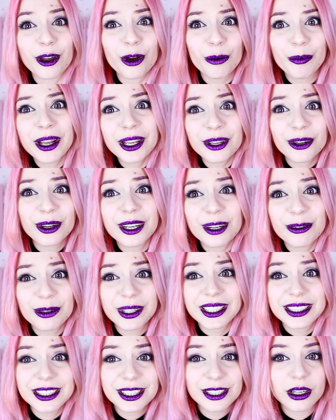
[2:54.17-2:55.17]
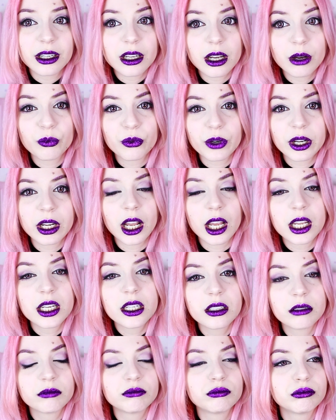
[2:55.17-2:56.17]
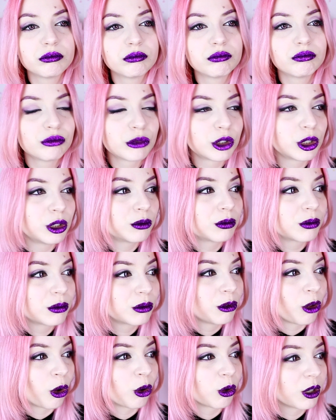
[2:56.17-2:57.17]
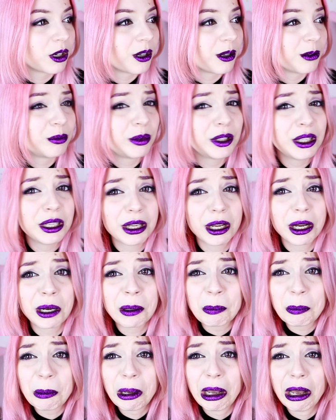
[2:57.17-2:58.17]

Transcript: oh my god, I want to see your girlfriend, and she's not gonna appear.